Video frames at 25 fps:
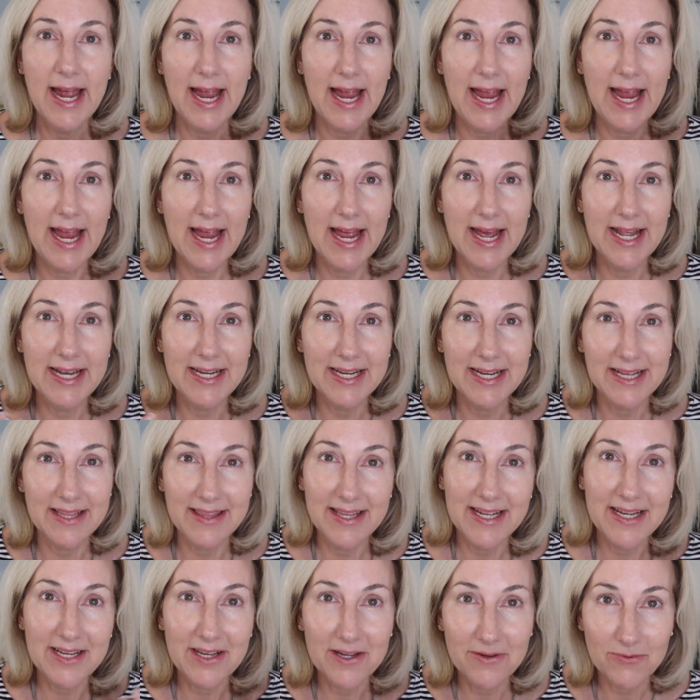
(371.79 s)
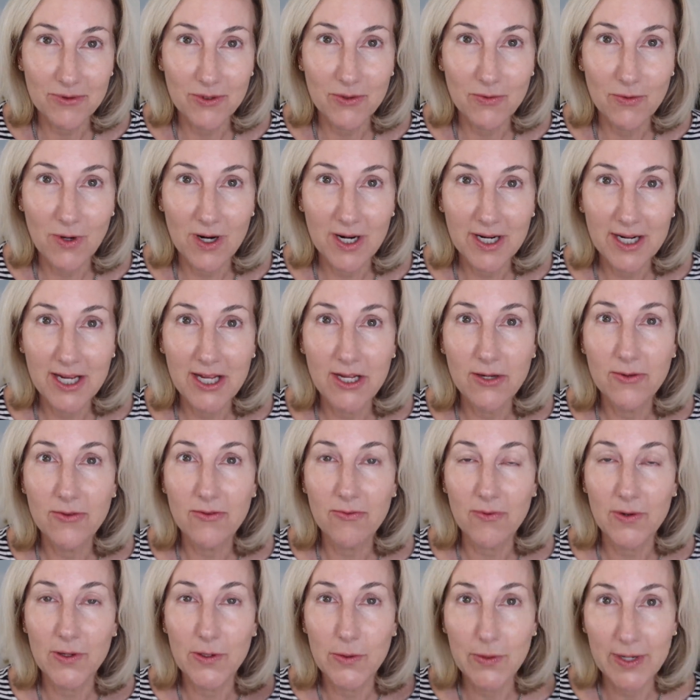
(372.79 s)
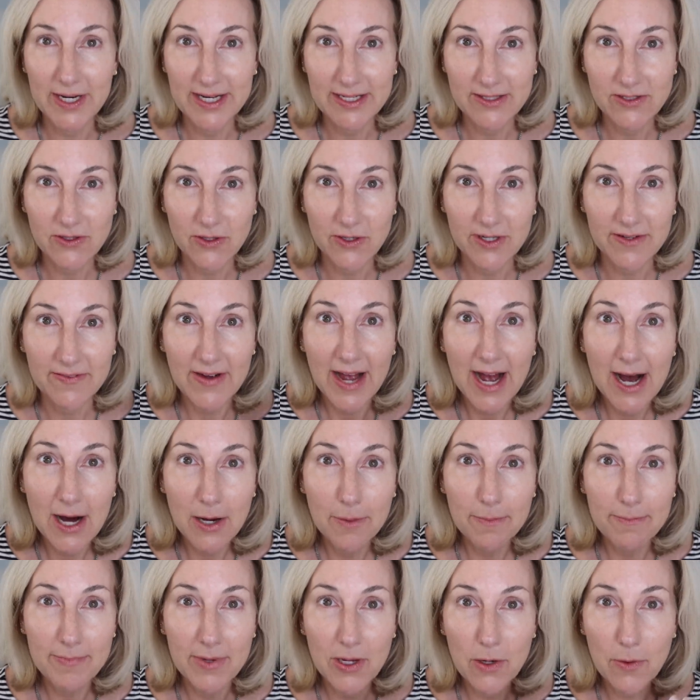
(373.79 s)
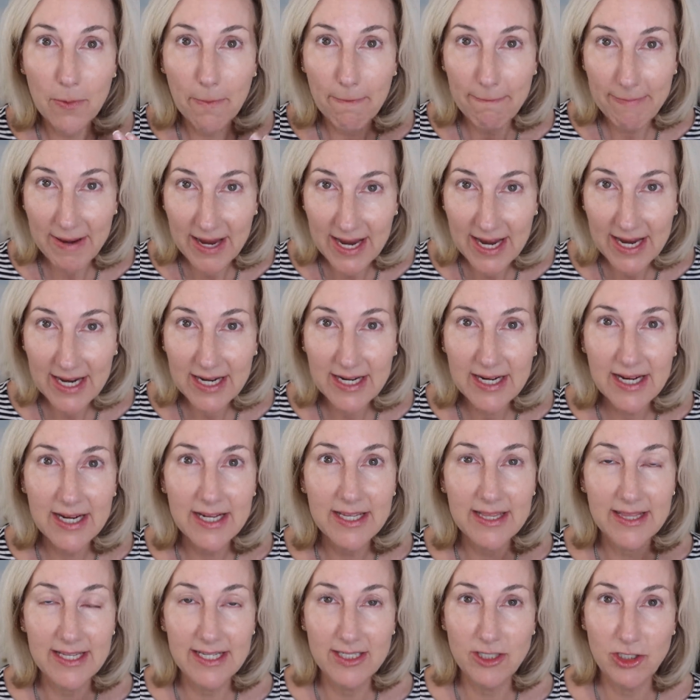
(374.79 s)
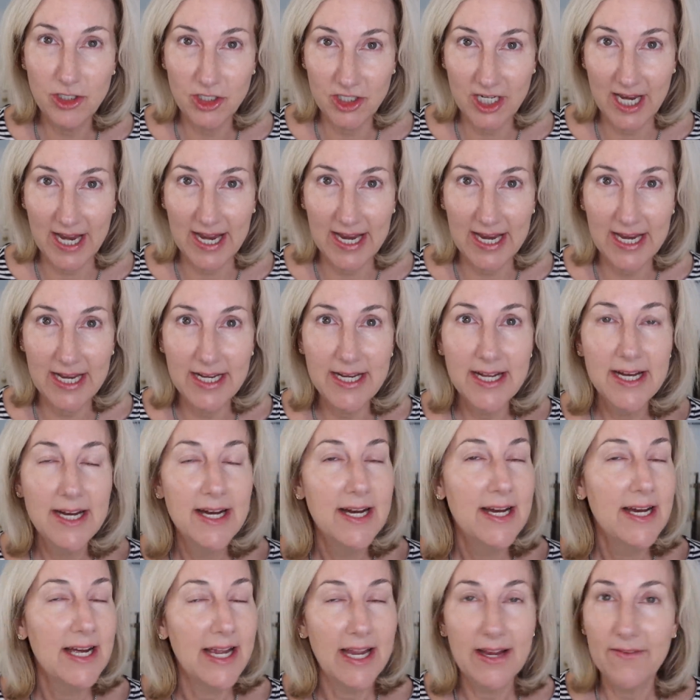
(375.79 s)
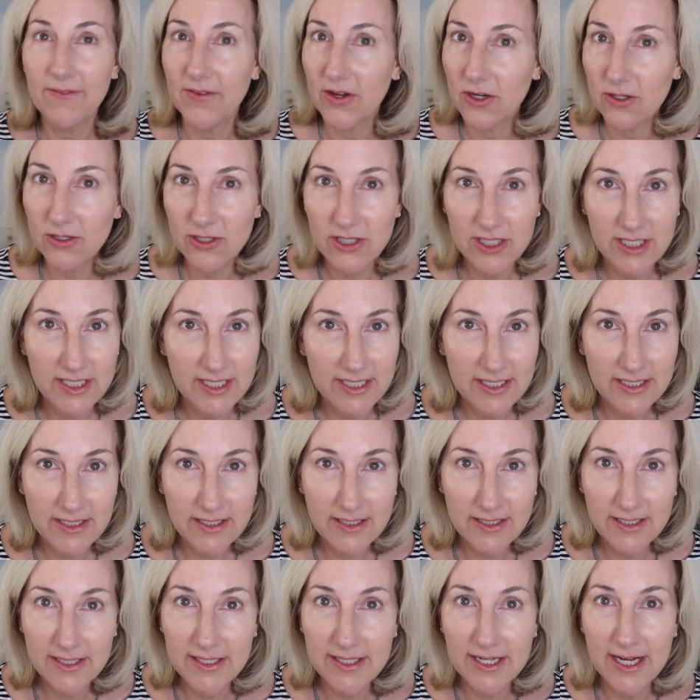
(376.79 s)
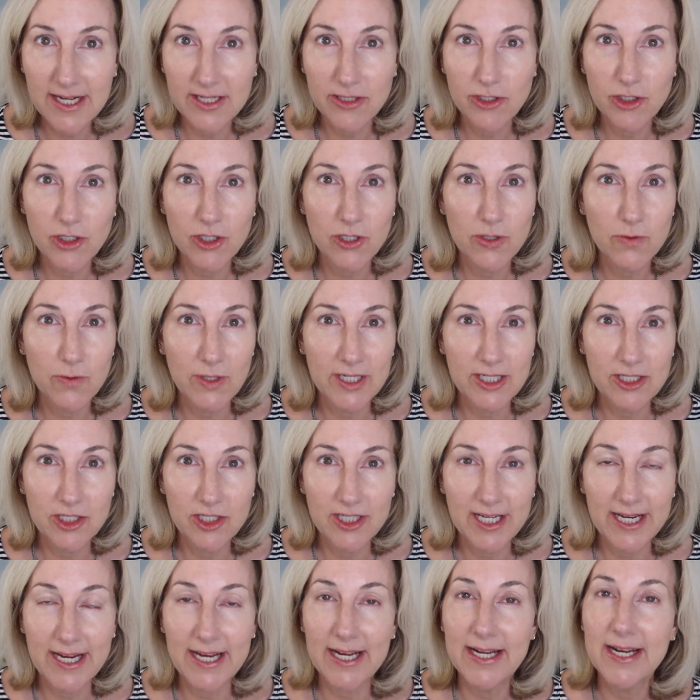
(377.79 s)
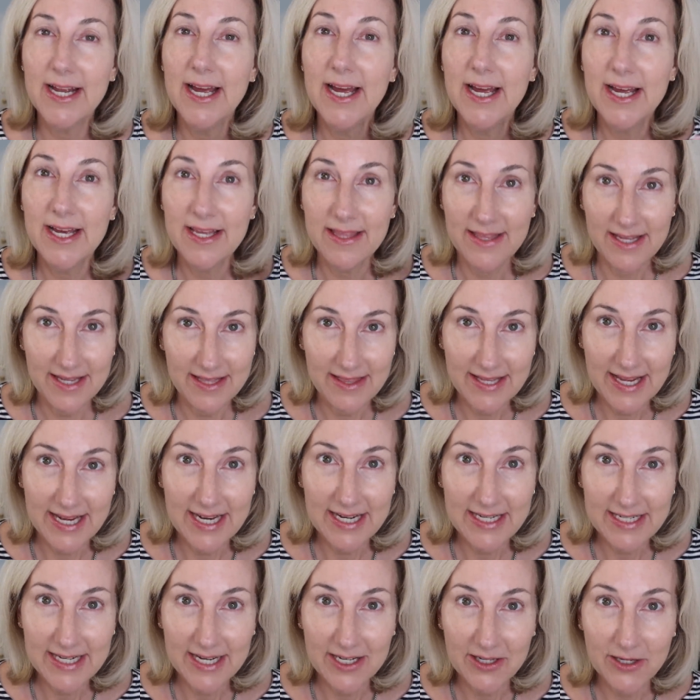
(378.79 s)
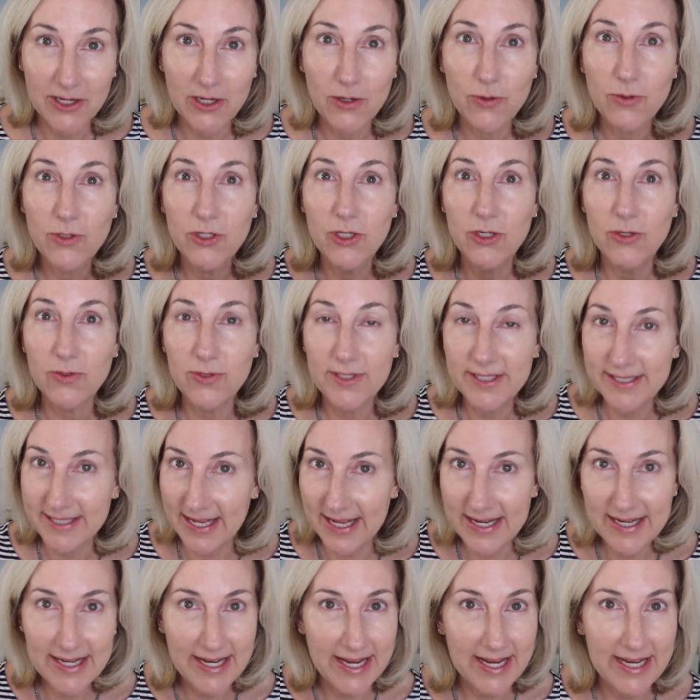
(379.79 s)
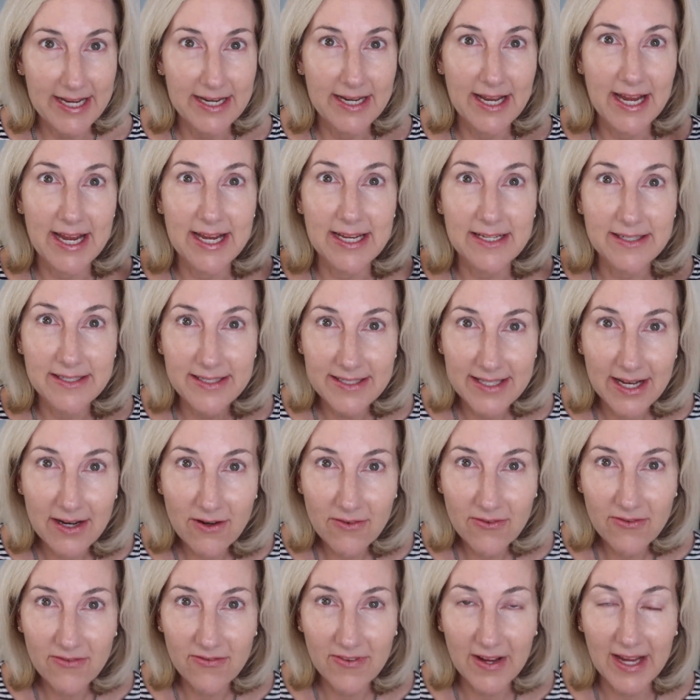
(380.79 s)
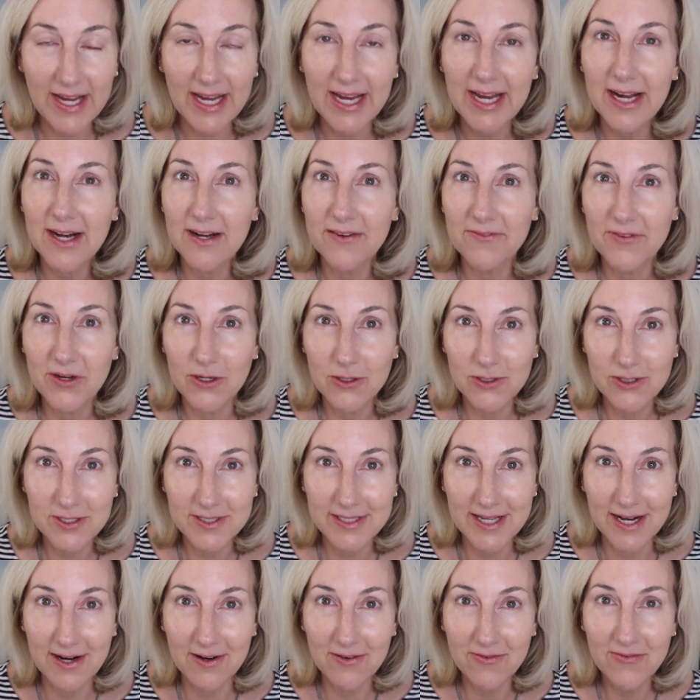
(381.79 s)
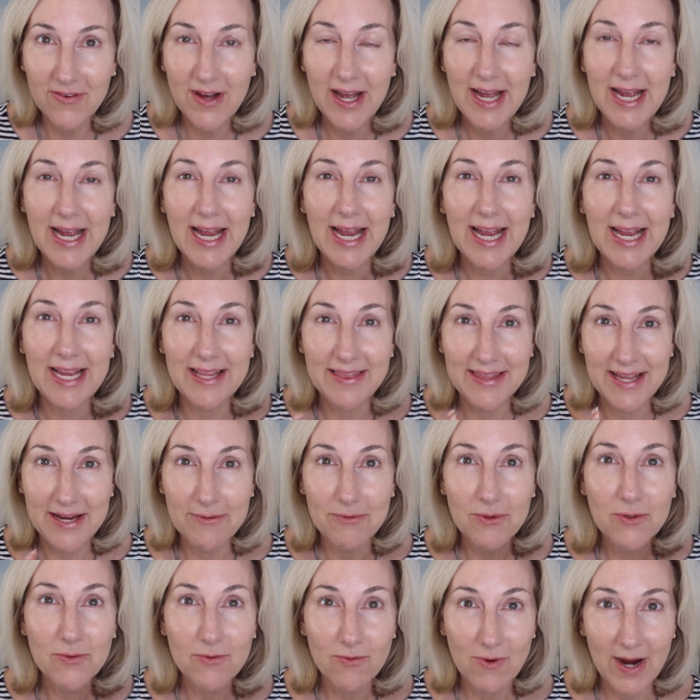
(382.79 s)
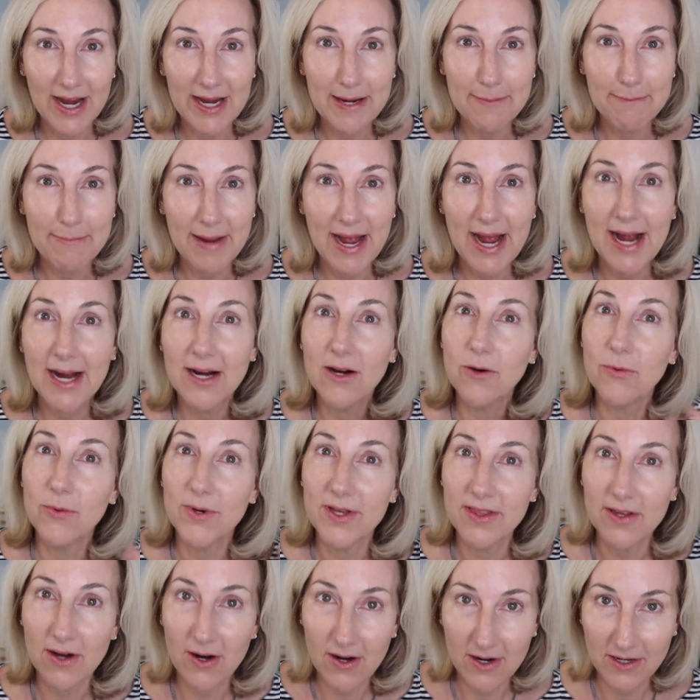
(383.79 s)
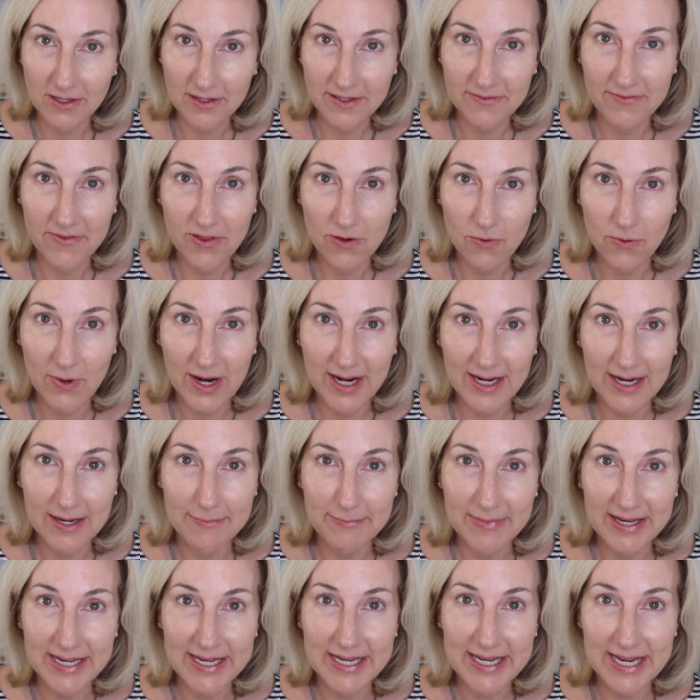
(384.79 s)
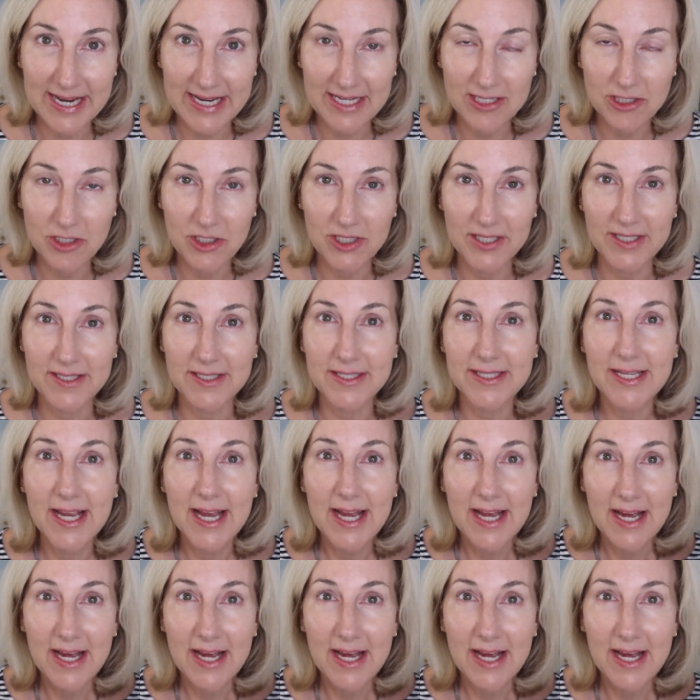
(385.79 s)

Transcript: And then it will walk you through and sort of help you pick the shade. If you're still not sure what shade, then they tell you to send in a selfie of yourself and they will write back with all of the recommendations